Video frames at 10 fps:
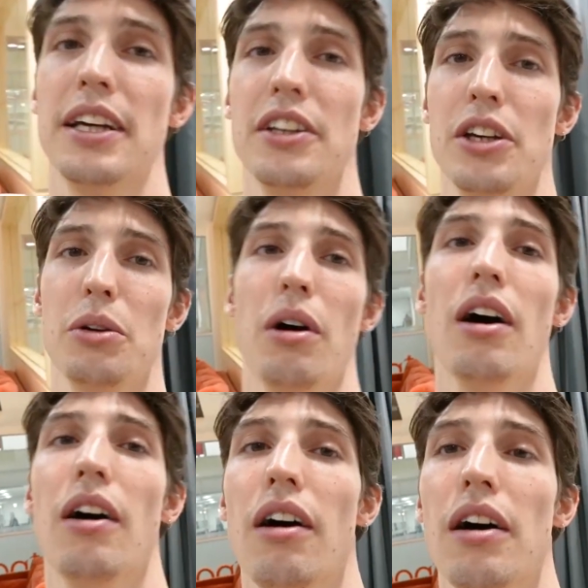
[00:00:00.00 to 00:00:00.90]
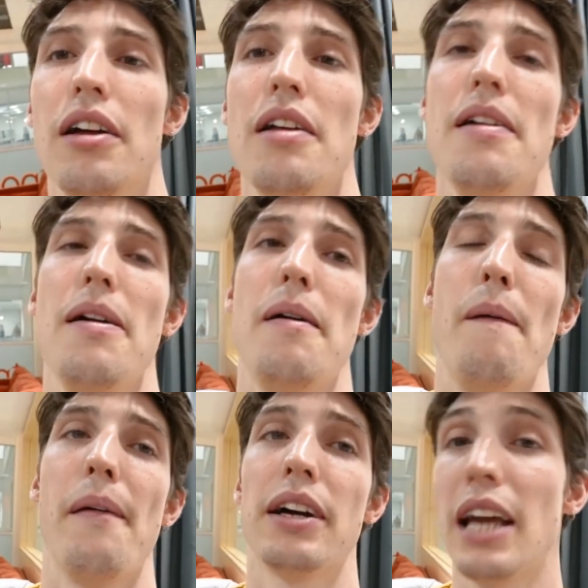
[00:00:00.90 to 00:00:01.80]
then you are
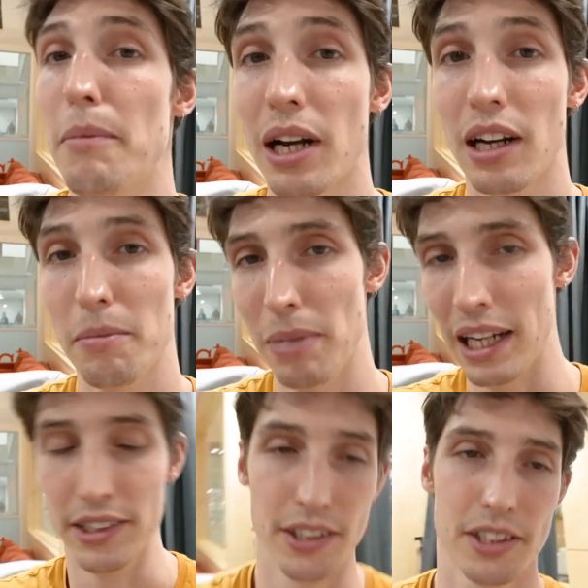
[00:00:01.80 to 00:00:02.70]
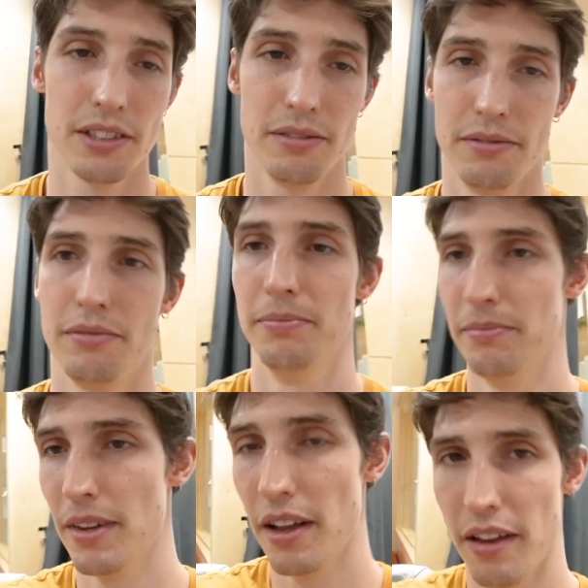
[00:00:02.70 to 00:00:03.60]
chemically imbalanced.
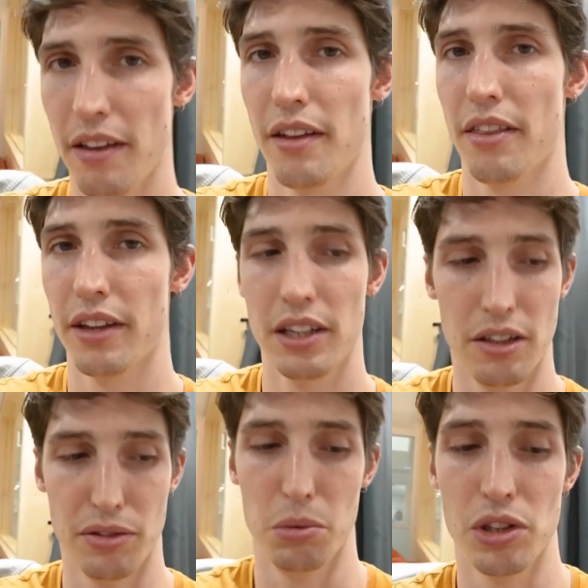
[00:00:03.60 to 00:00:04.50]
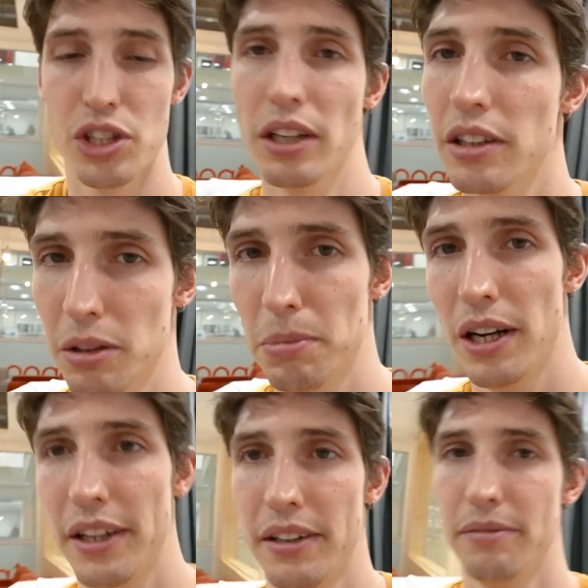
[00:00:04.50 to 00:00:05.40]
Thank you for watching.
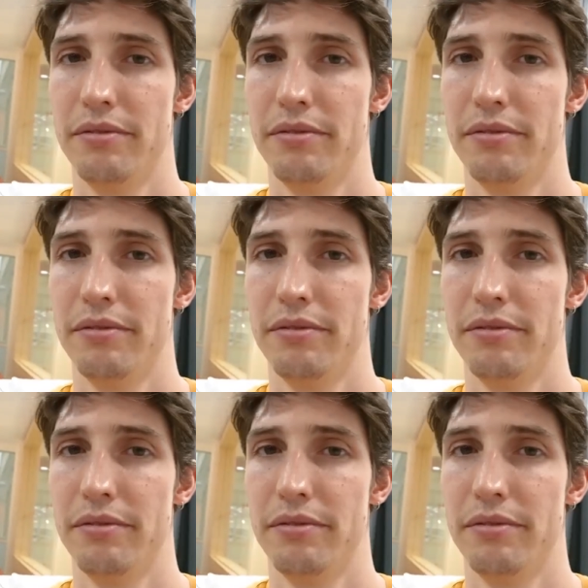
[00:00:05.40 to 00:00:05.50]
Goodbye.